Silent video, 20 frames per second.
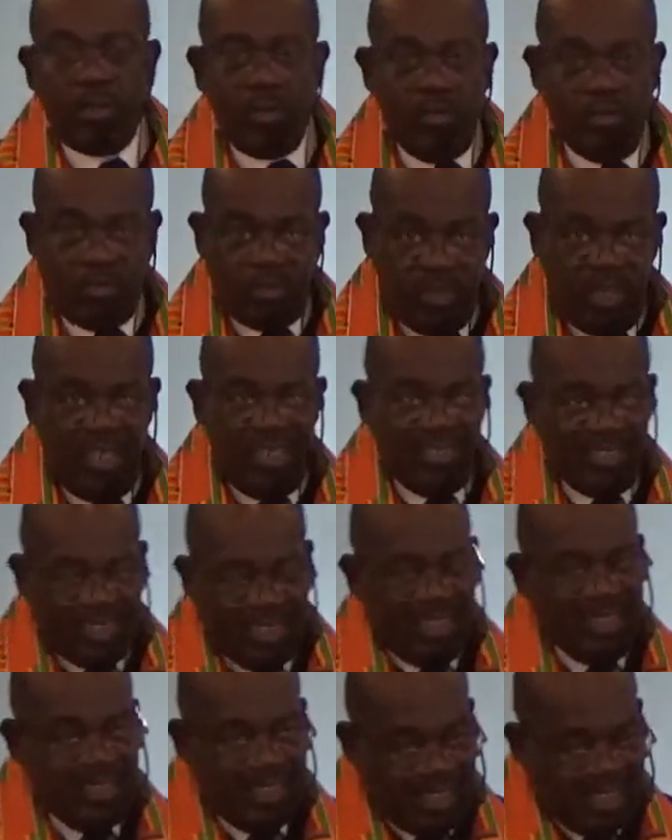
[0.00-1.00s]
through things
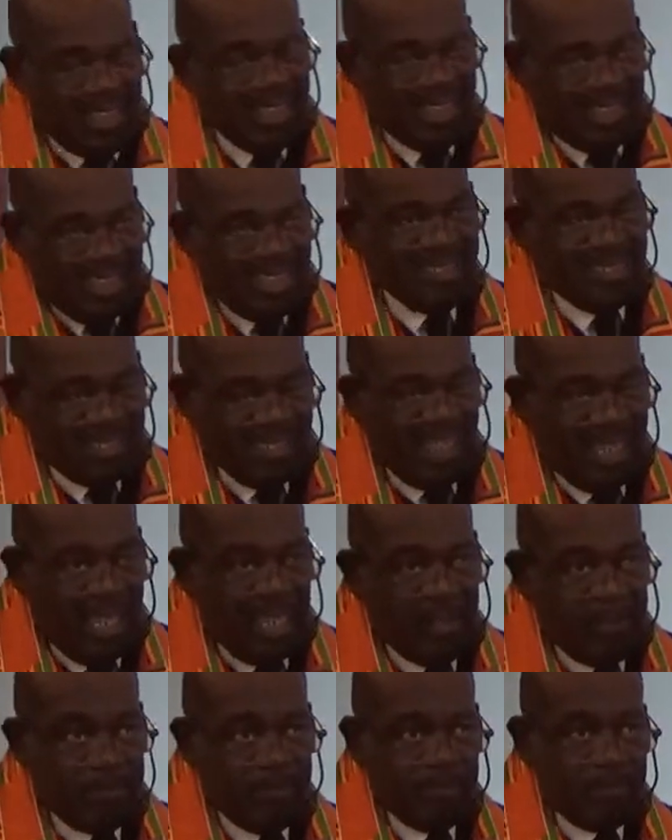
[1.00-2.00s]
in this
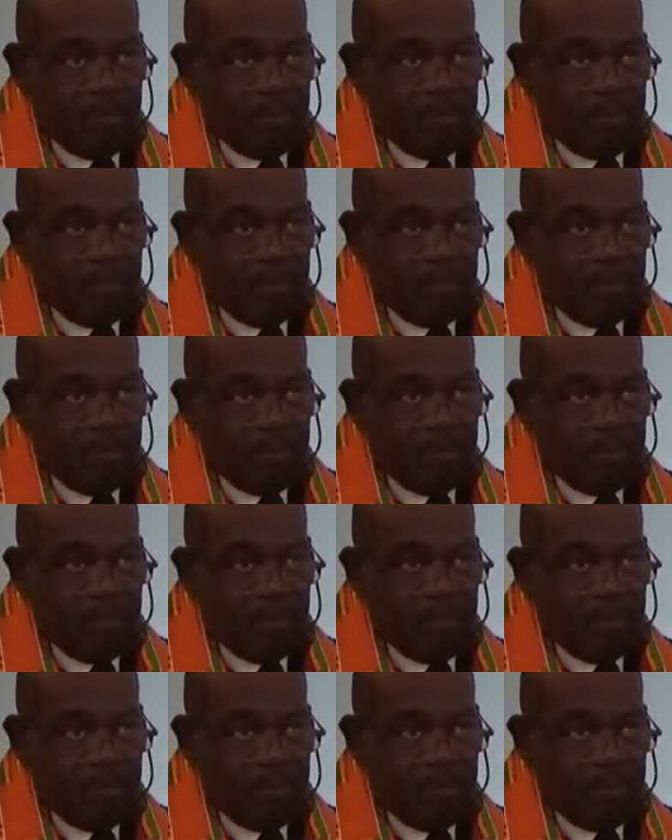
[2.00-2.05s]
life.